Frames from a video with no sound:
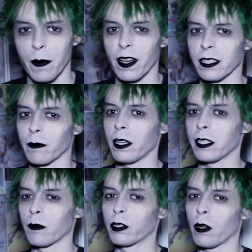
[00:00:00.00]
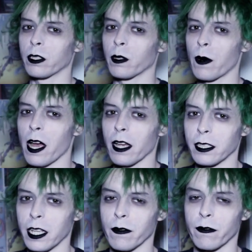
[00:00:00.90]
In fact, some things I was totally
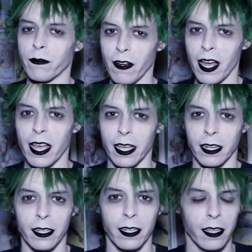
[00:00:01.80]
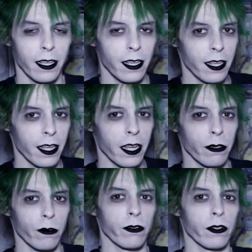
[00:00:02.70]
surprised to even find
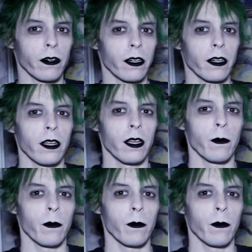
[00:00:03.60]
at a thrift store.